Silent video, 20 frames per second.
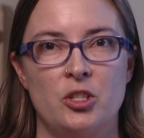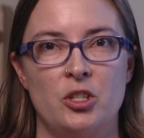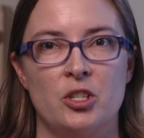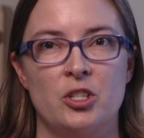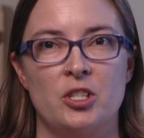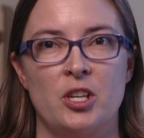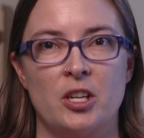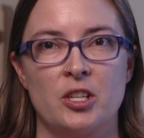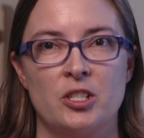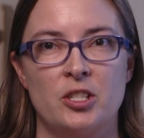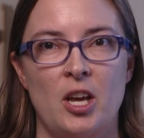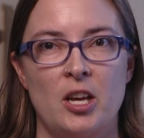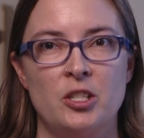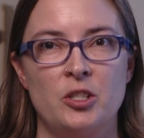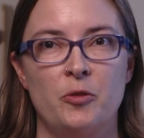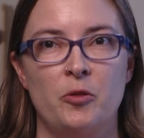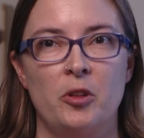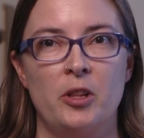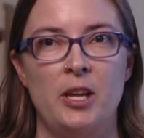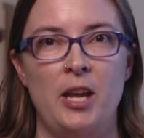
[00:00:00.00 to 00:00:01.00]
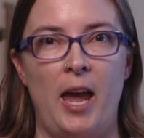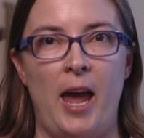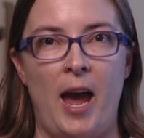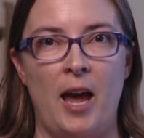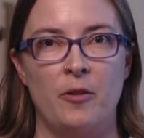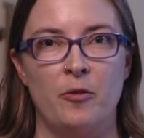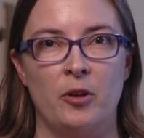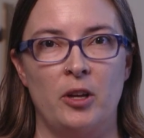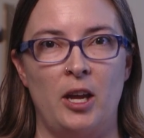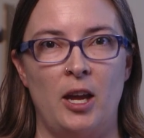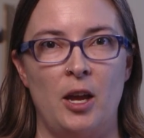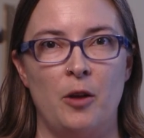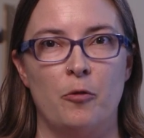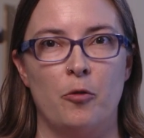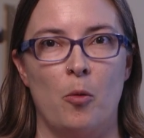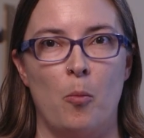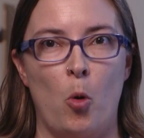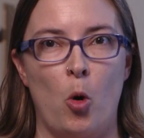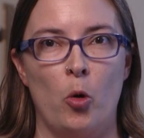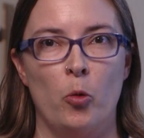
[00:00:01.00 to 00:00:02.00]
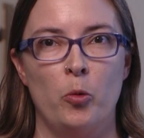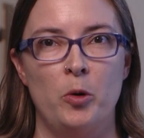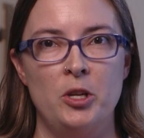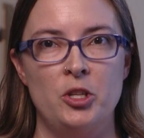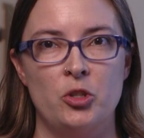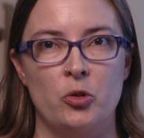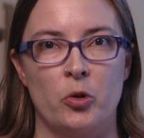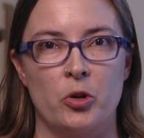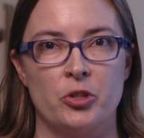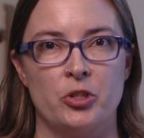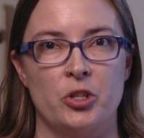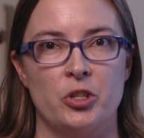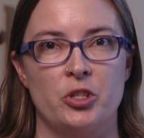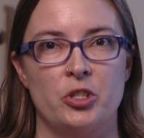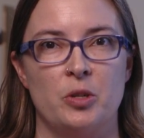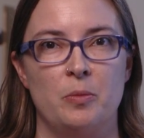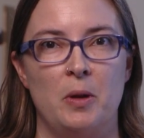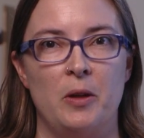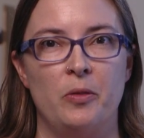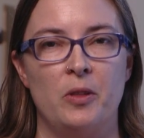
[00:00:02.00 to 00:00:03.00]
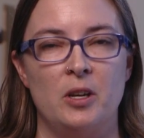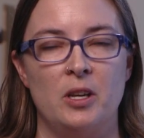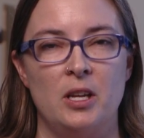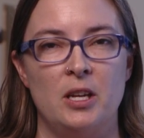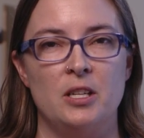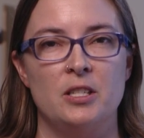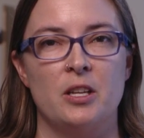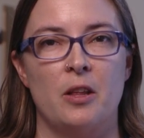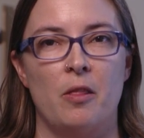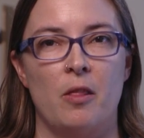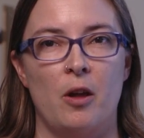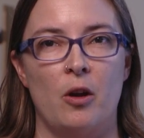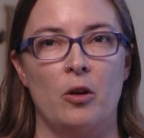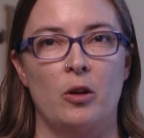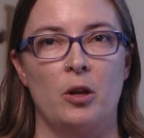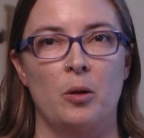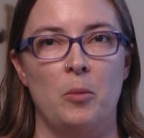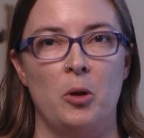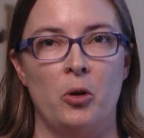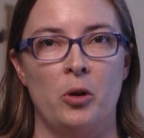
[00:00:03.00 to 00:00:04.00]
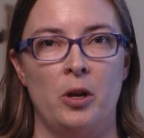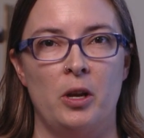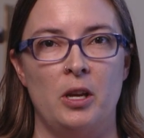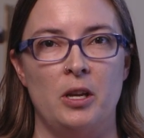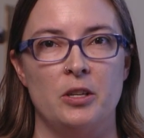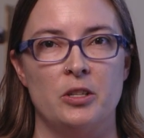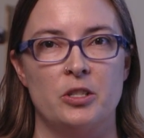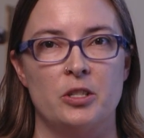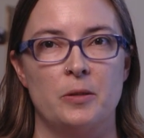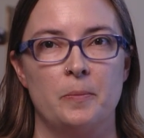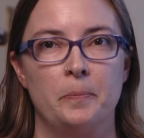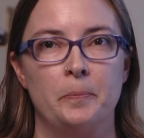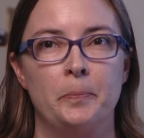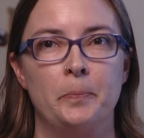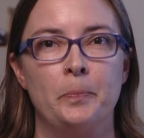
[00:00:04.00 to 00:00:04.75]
to successfully advocate for more resources to meet the needs in their communities.